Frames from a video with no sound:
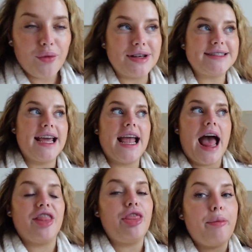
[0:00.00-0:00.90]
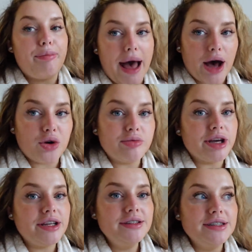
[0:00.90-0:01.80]
we're staying at the
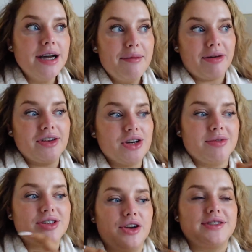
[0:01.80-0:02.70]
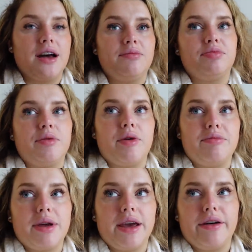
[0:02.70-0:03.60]
Bowmann. By the time this goes up, we
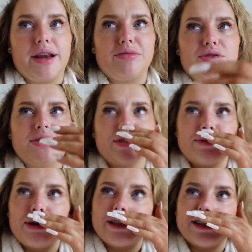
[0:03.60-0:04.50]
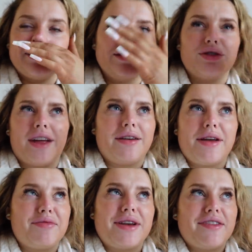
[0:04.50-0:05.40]
won't be here anymore. So I suppose it doesn't, not that
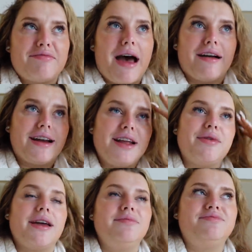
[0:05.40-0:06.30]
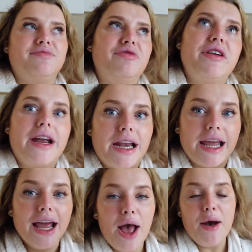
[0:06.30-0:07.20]
it would even matter anyway,
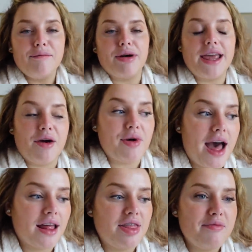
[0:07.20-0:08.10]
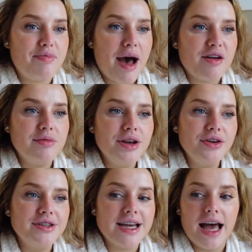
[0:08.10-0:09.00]
really. But yeah, we're at the Bowmann
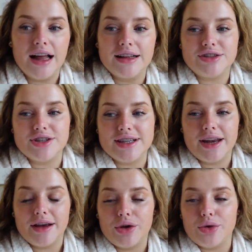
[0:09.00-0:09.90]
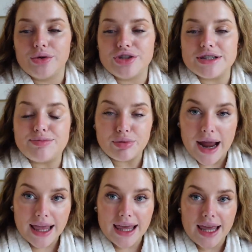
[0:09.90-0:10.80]
Hotel. Just had a gorgeous
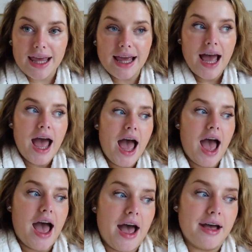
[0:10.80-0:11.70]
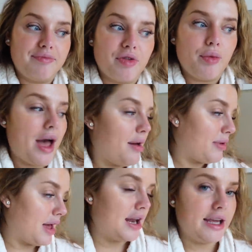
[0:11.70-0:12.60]
brekkie. Um, we're up
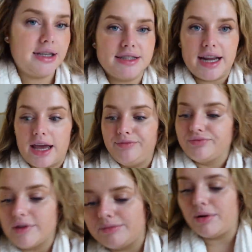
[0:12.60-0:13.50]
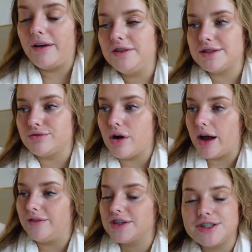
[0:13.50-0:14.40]
early today. Breakfast
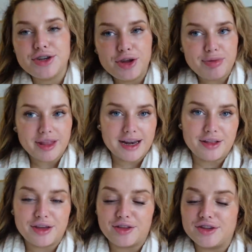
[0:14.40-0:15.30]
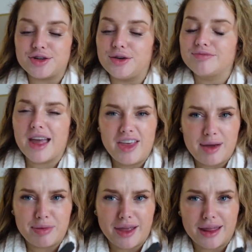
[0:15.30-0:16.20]
arrived because you know you put that little thing on the door. I think I
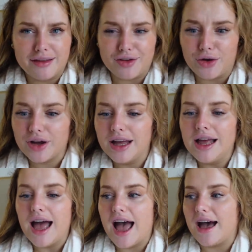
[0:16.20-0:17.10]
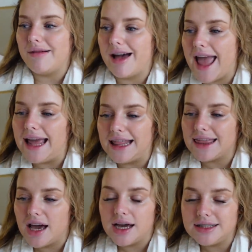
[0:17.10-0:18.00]
put that in the vlog um, at
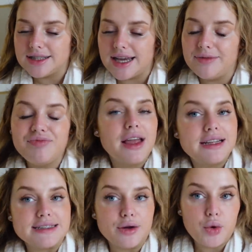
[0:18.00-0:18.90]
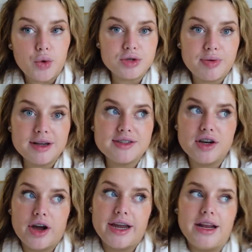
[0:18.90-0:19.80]
8.30. It's now quarter past
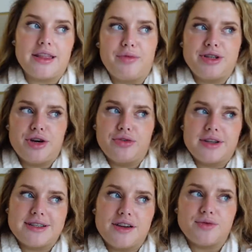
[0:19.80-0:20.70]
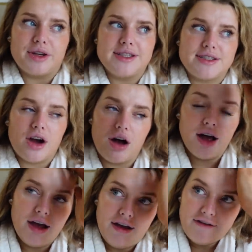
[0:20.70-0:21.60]
nine. I think we told ourselves we're going to start
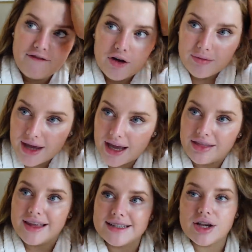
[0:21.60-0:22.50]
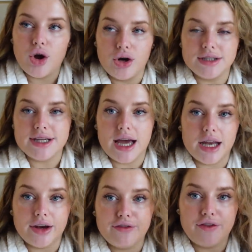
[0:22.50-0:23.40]
filming this
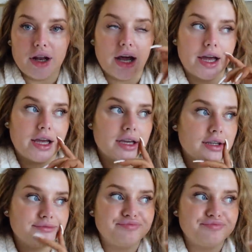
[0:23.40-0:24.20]
content for like